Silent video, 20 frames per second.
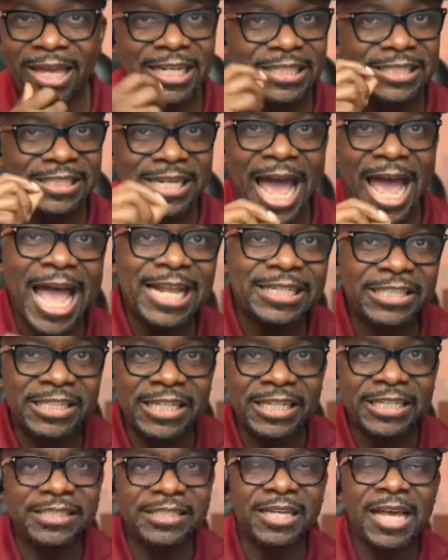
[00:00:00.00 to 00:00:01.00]
it is not
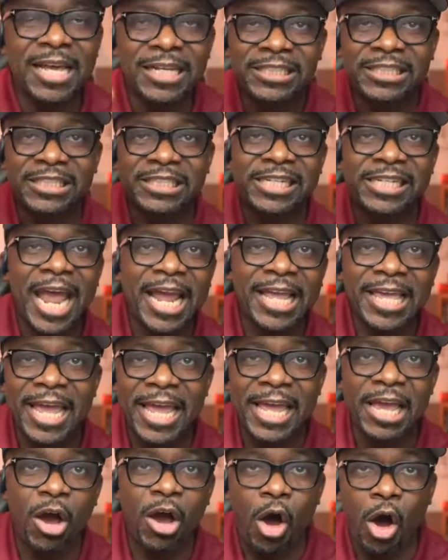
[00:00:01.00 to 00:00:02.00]
just
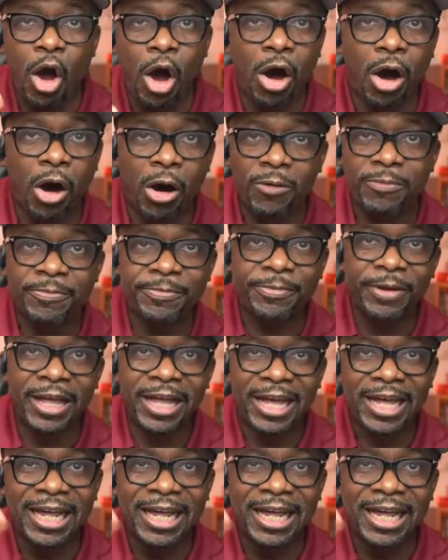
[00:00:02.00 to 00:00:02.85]
checking off